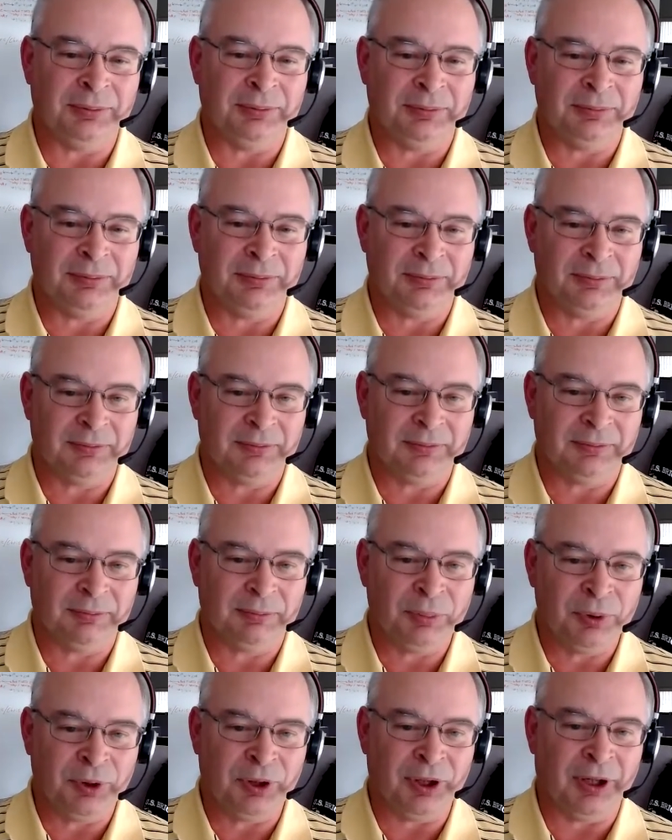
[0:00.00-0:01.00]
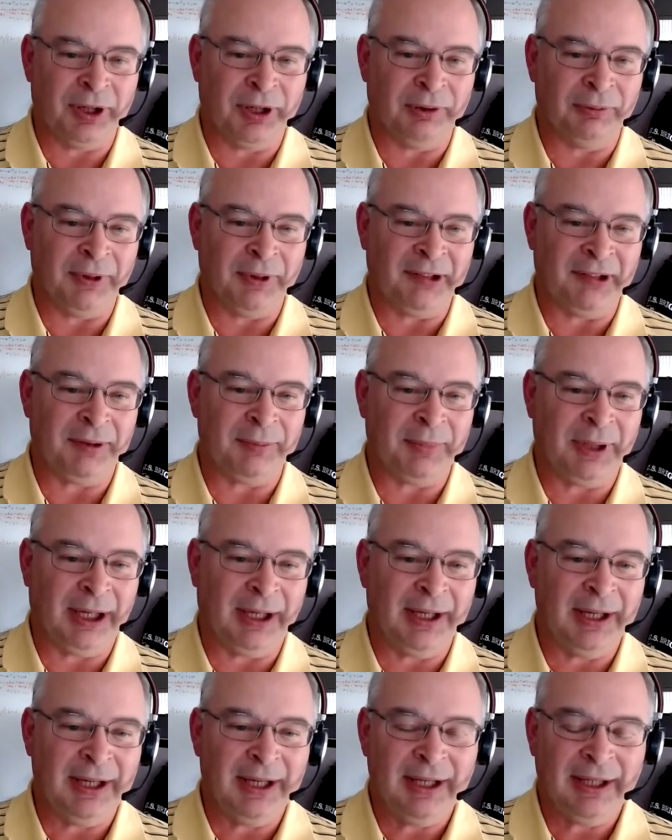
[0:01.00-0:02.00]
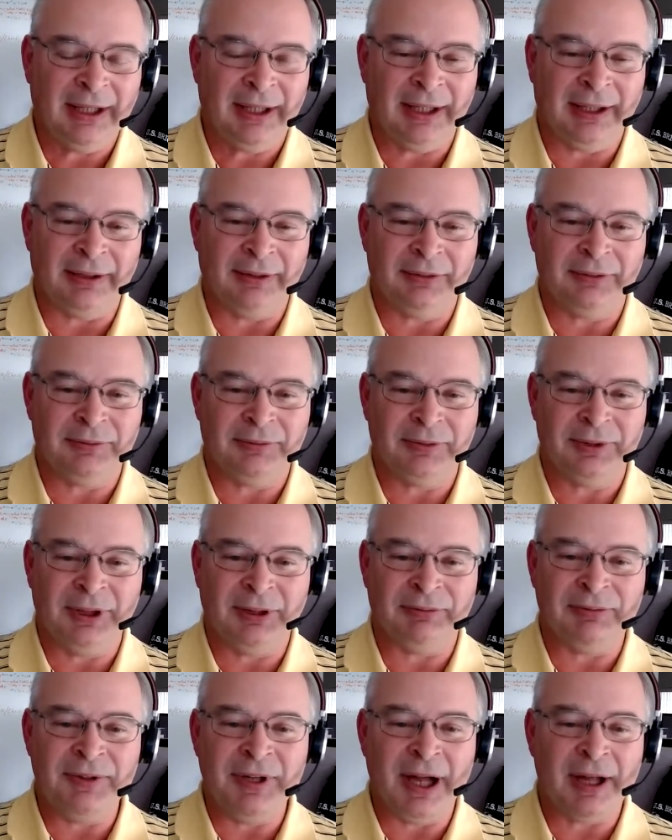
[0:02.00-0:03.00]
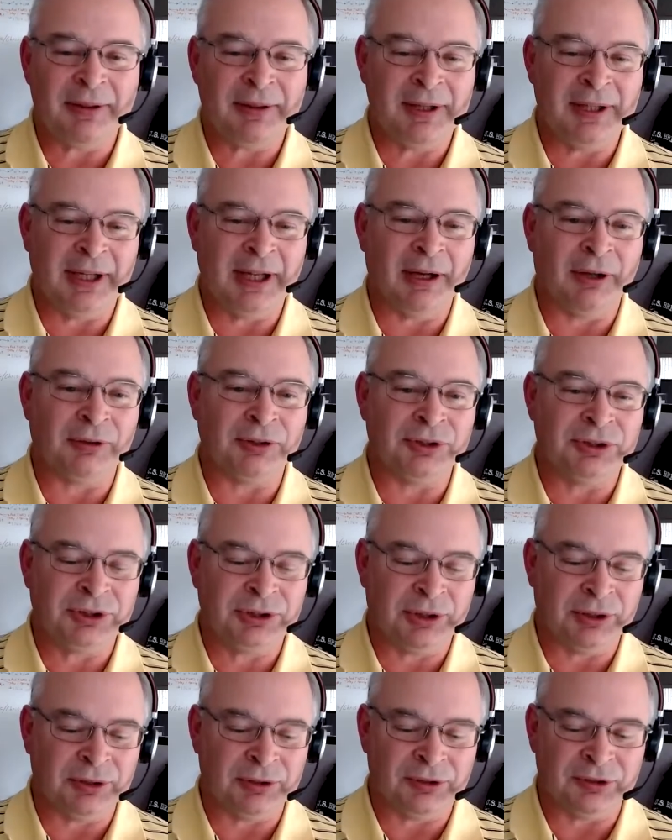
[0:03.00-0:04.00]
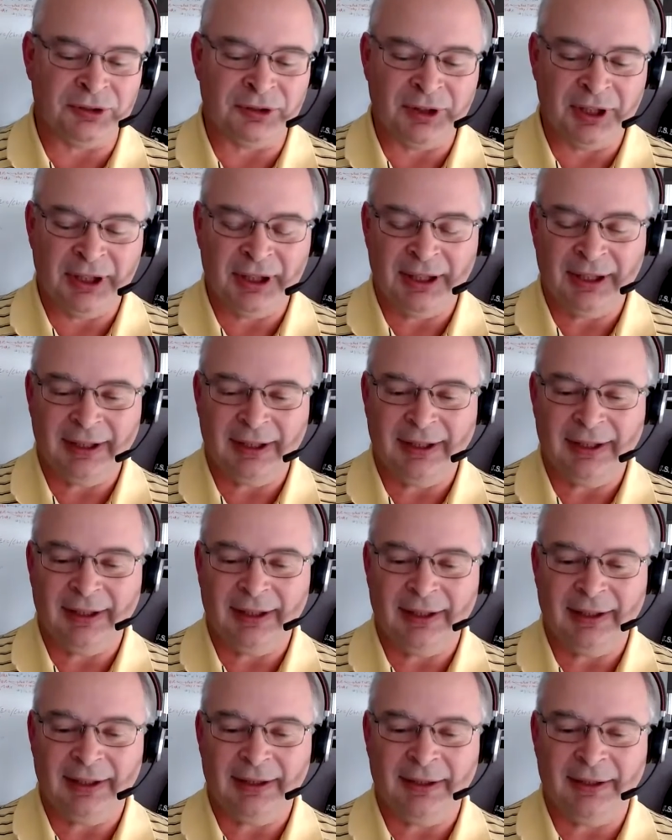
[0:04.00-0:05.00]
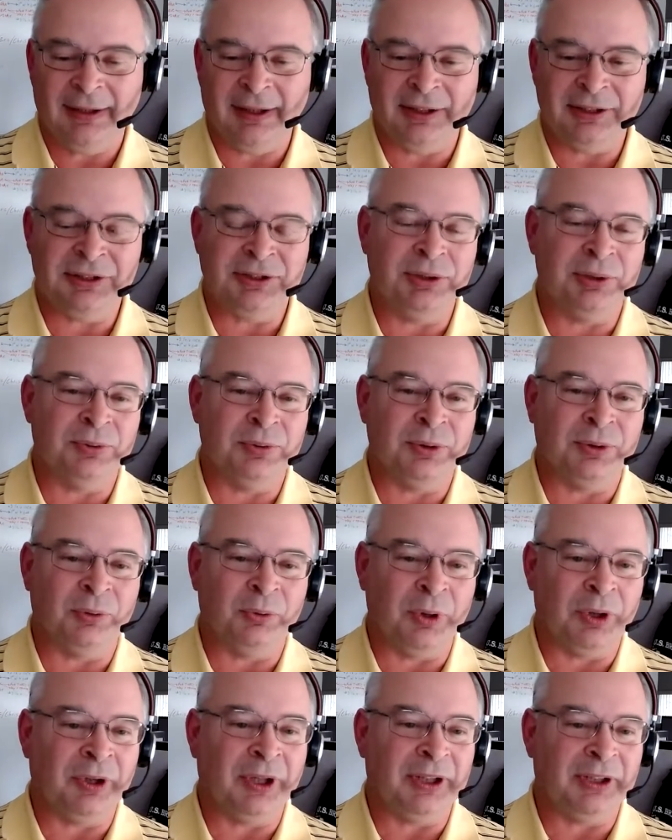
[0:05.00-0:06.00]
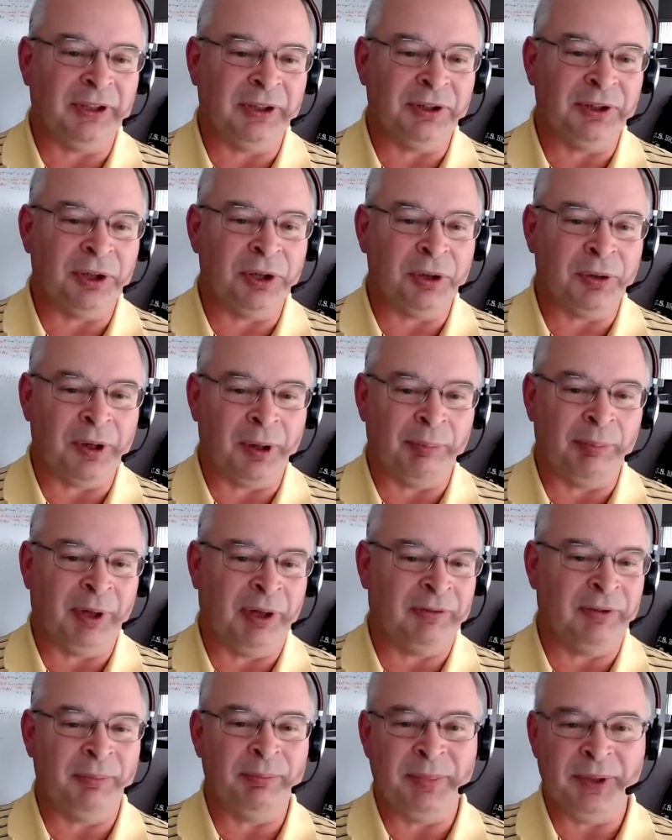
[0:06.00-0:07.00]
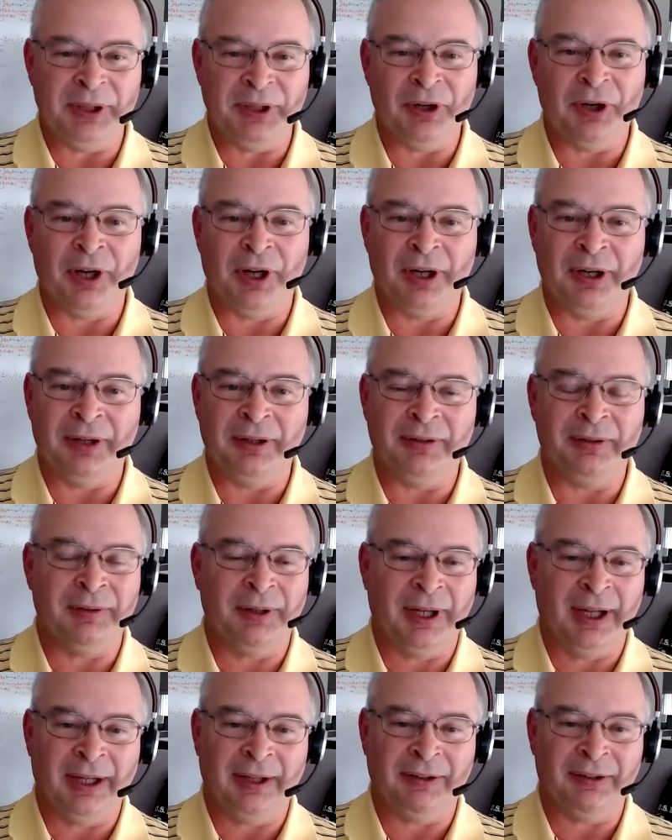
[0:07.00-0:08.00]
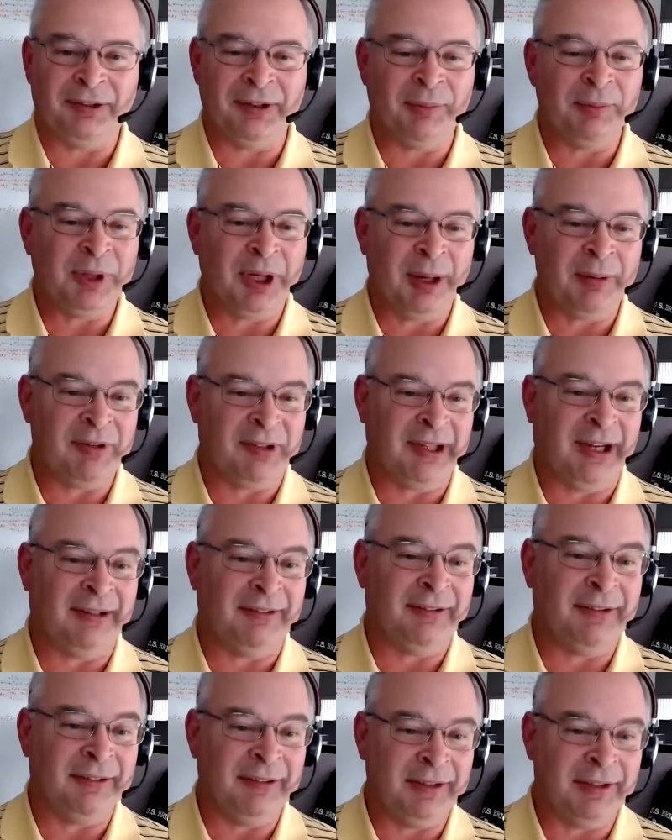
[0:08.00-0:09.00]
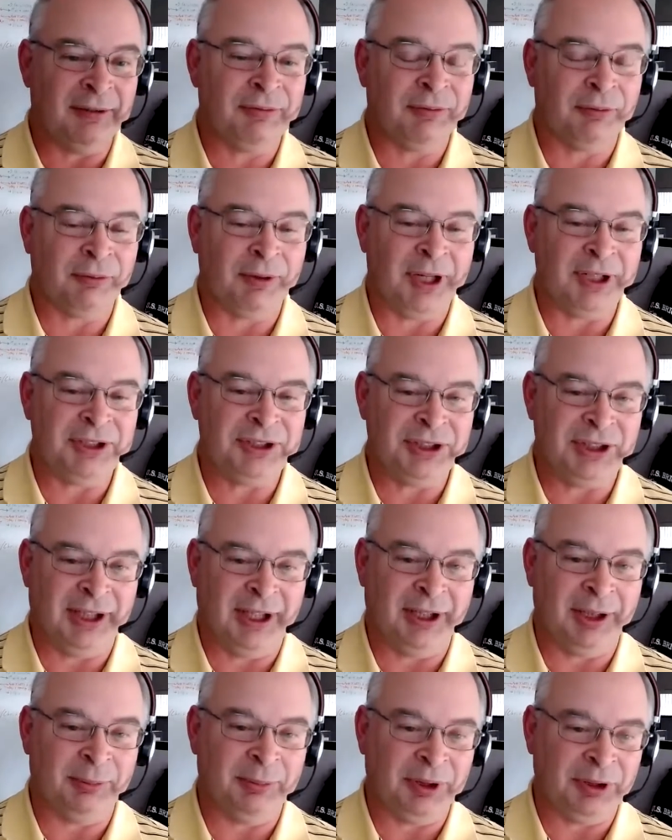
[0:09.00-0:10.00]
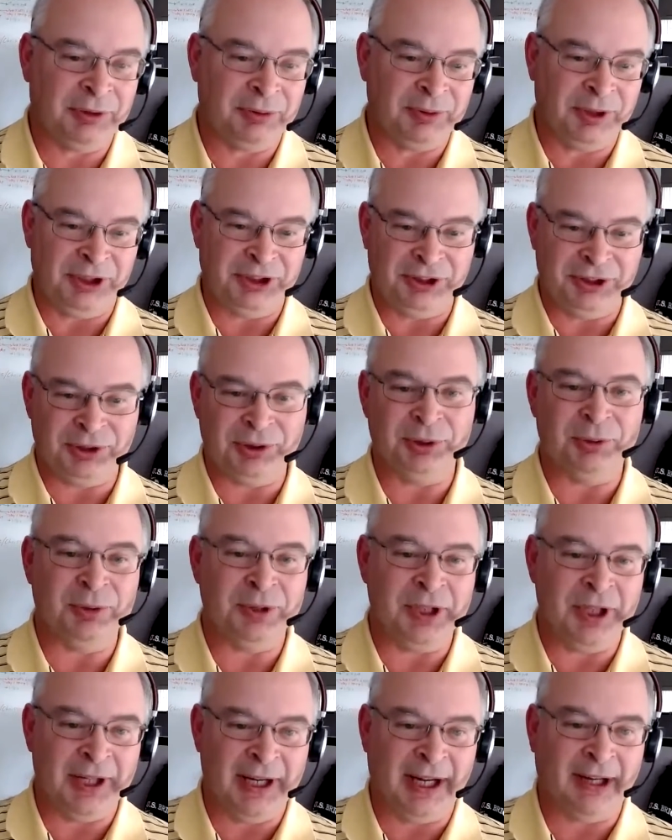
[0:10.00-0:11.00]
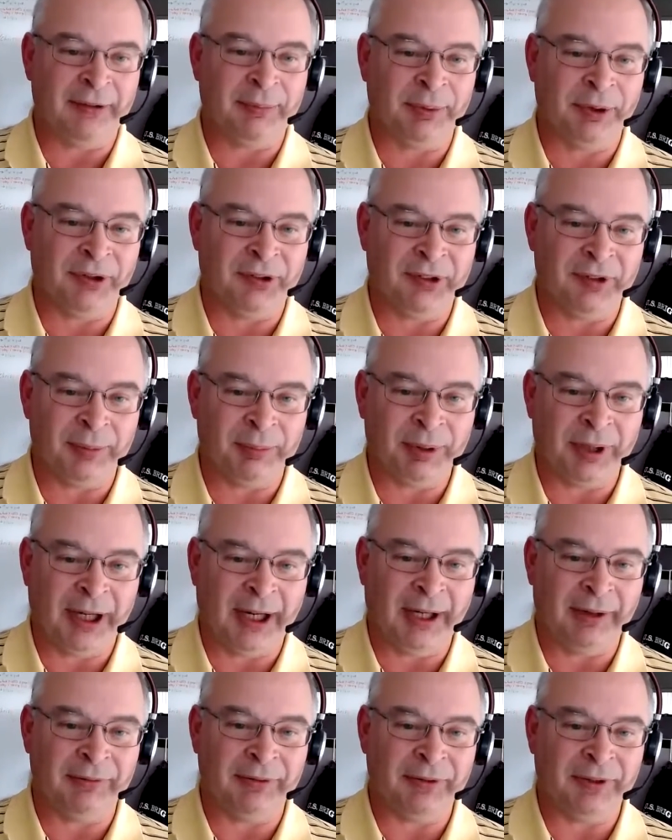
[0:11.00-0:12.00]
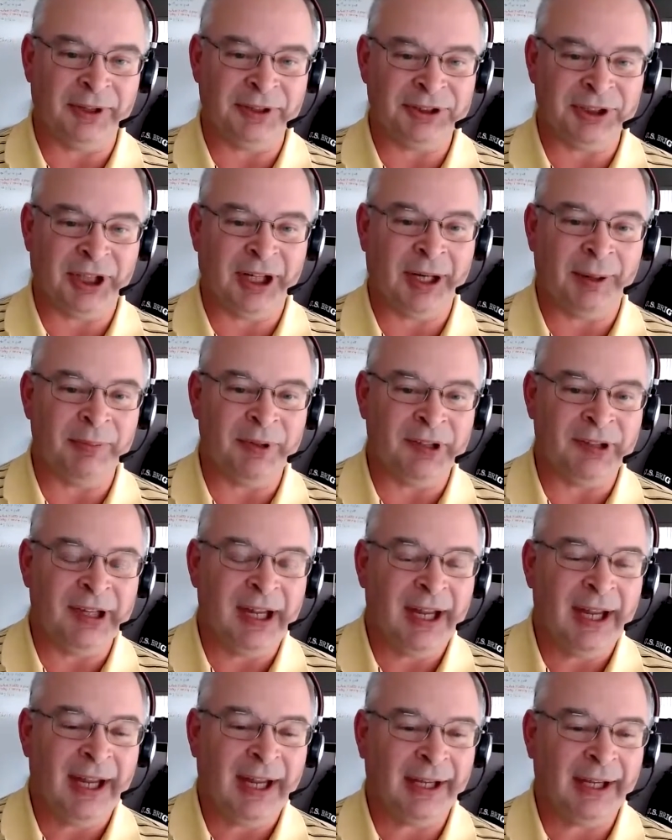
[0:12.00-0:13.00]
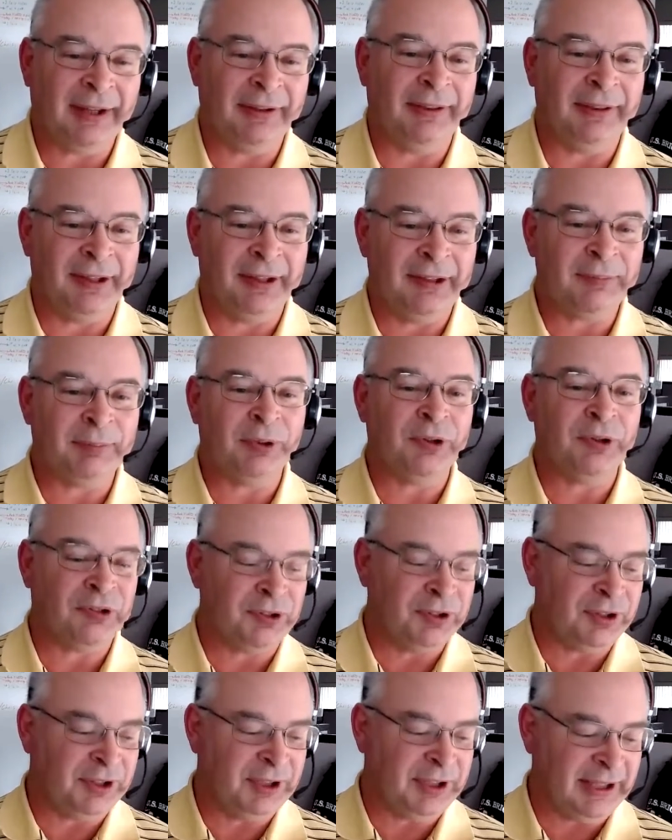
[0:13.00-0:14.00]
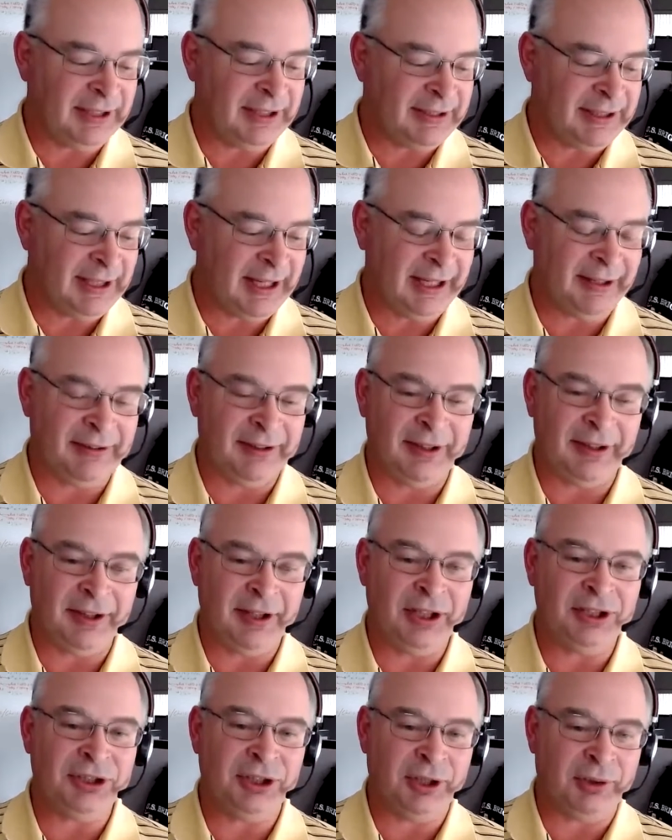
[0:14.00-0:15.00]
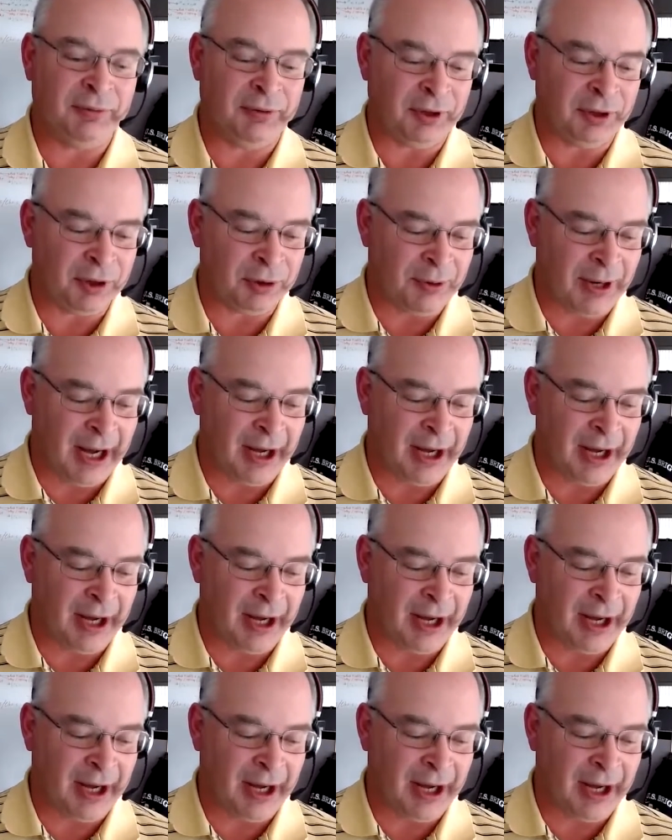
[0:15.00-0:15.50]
It, if nothing else, shows that you were willing to go above and beyond, and sometimes that's the differentiator between you and the next person applying for the job is, hey, this person did take the initiative to go out and get this certification,